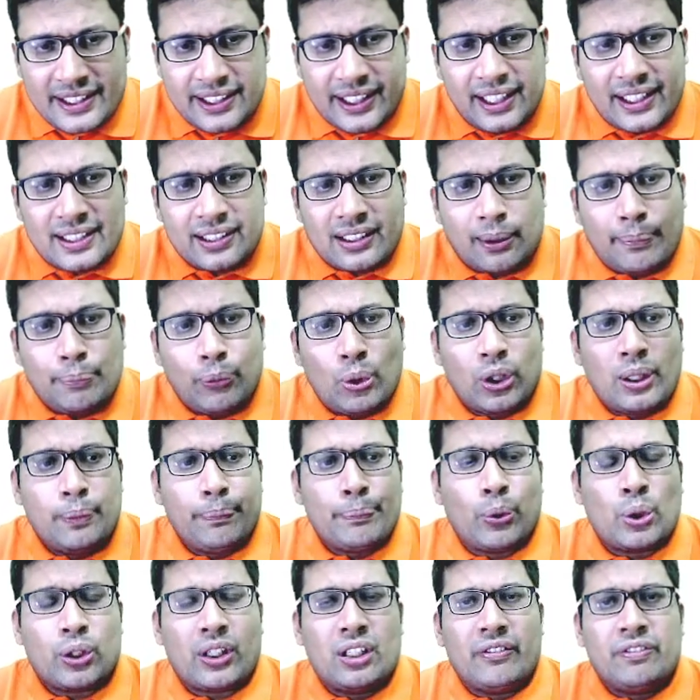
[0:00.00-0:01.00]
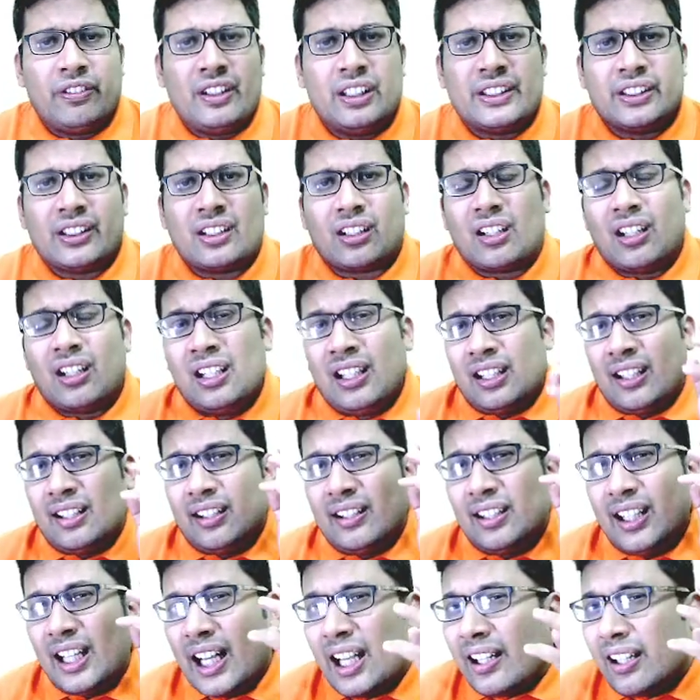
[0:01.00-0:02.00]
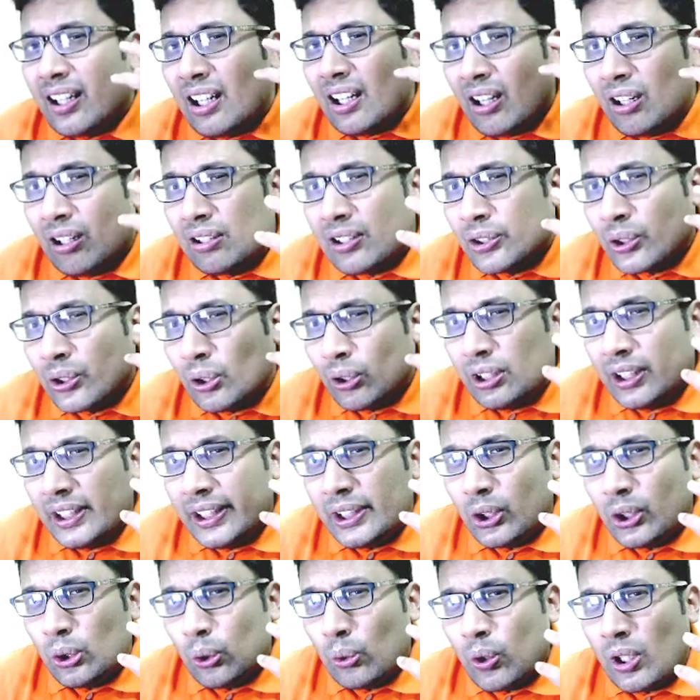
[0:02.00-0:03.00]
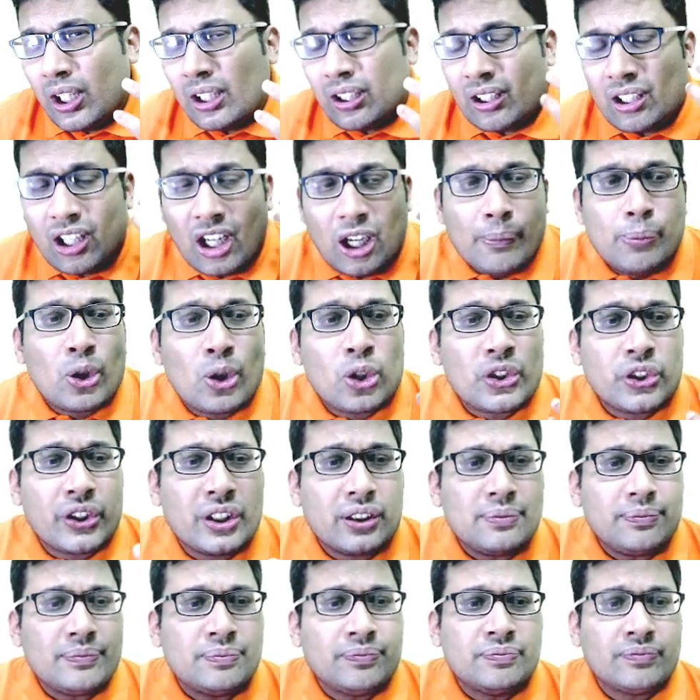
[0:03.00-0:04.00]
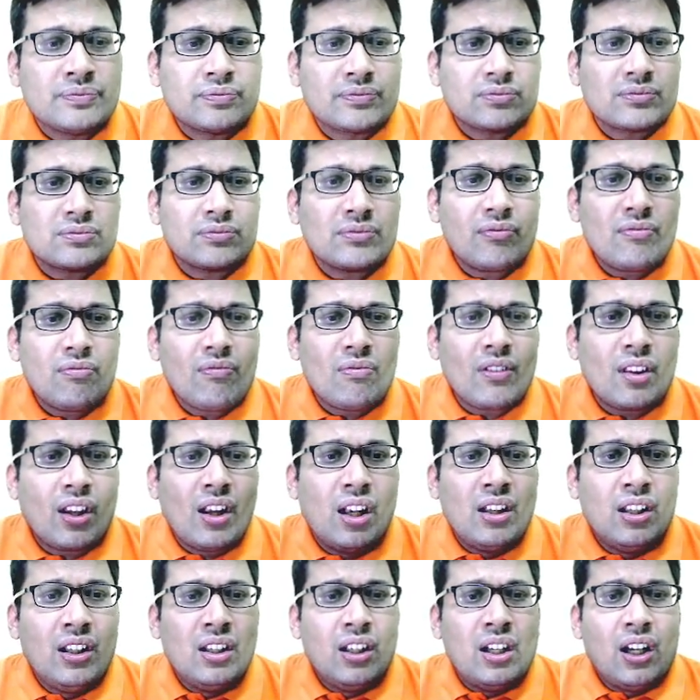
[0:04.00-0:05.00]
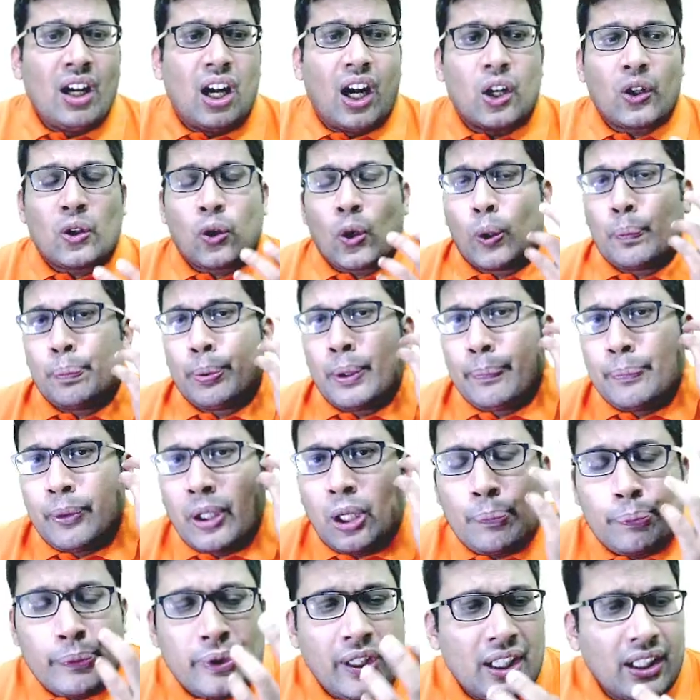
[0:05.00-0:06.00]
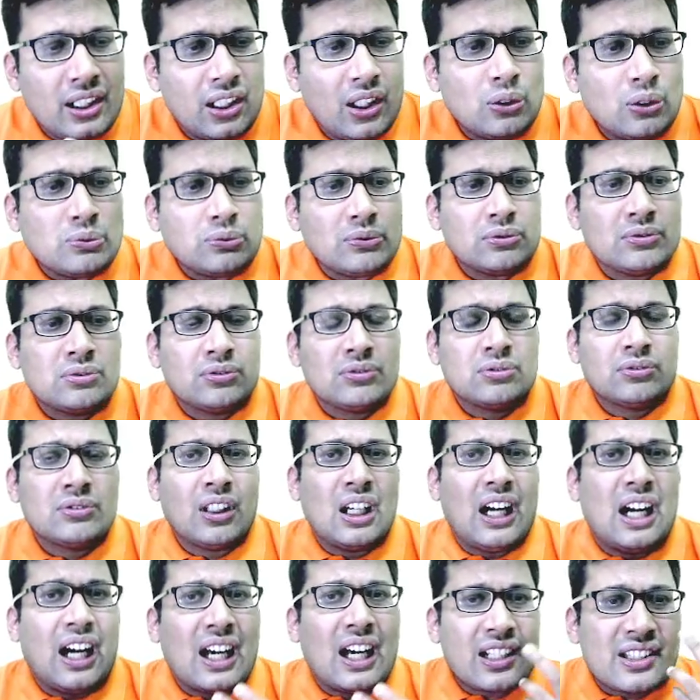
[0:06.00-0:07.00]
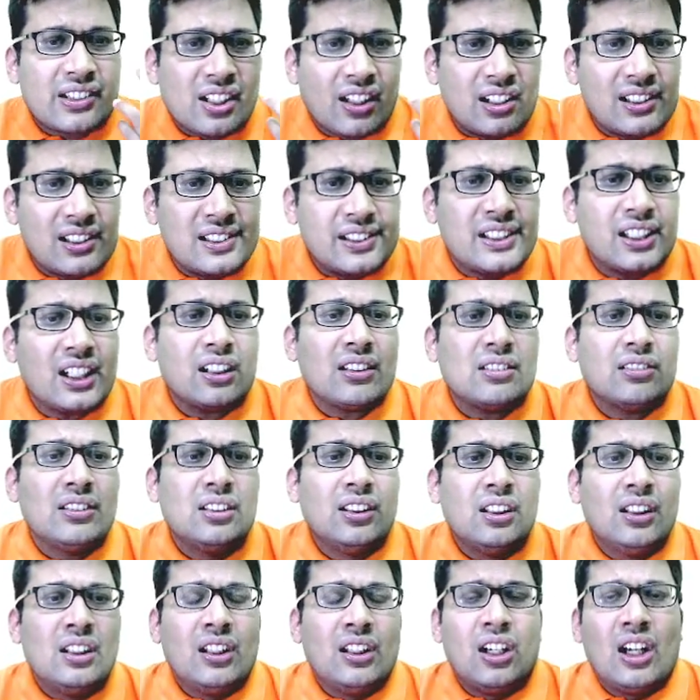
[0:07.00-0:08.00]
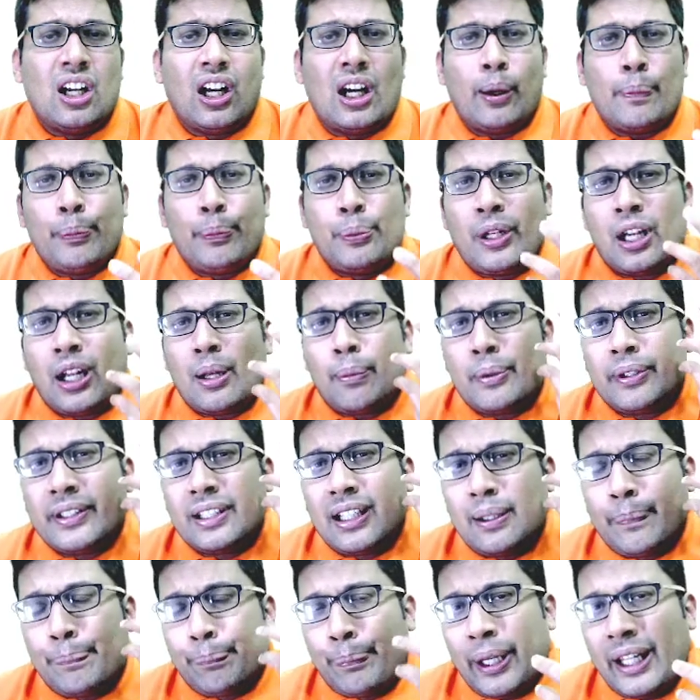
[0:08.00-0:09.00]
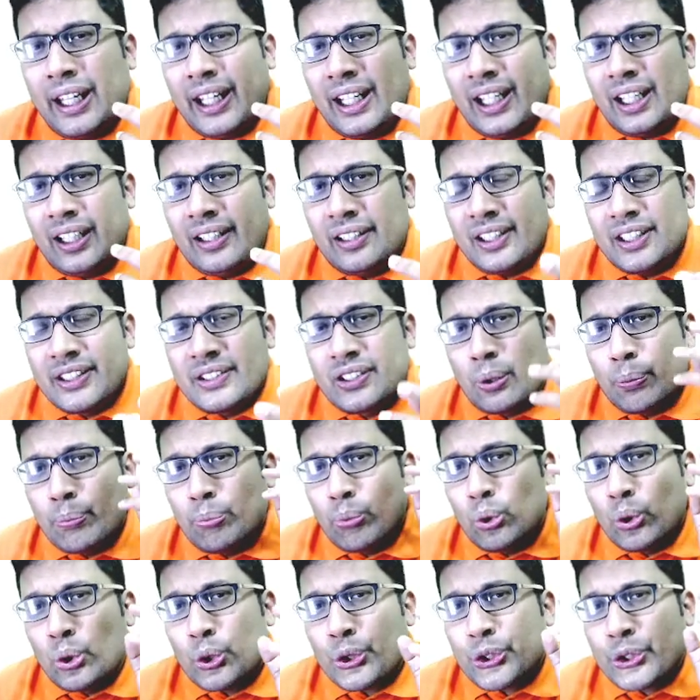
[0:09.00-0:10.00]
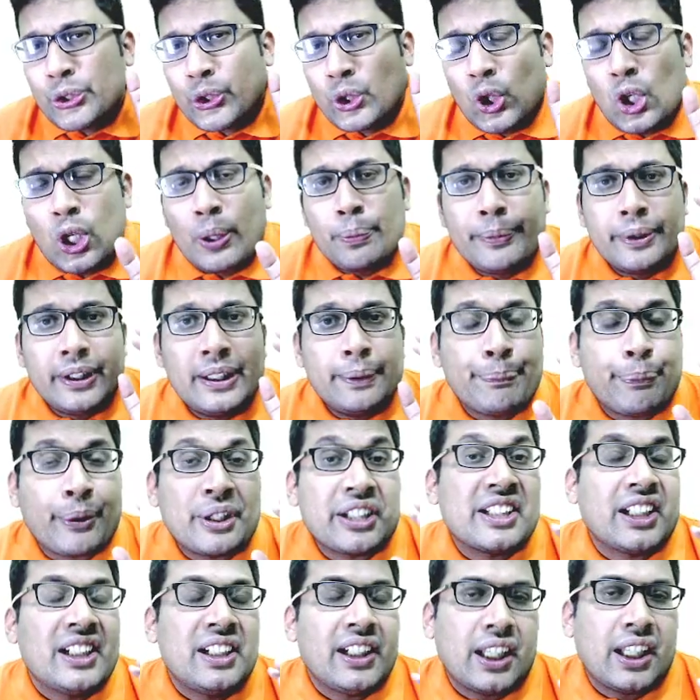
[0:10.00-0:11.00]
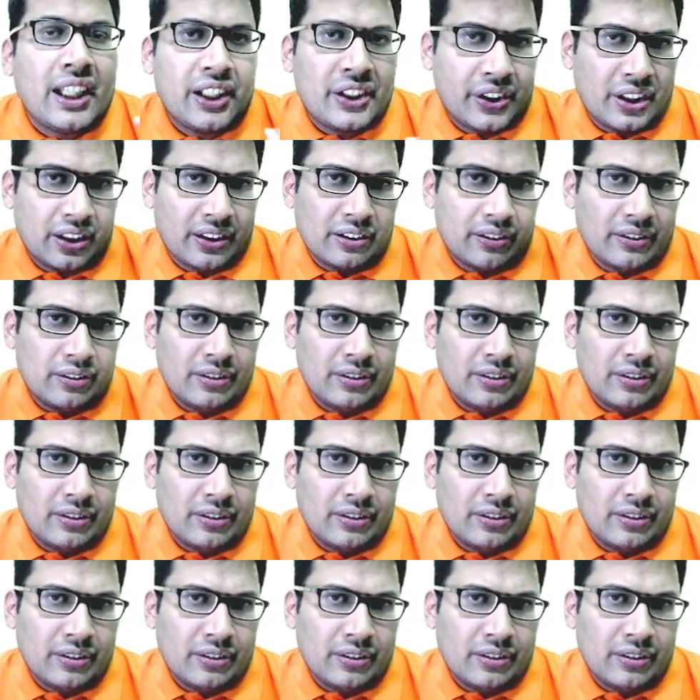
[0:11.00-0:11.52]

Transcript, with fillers: see some more important feature. Lead also lead to what? Abortion, atrophy of the optic nerve, arthralgia, abdominal pain is the most common presentation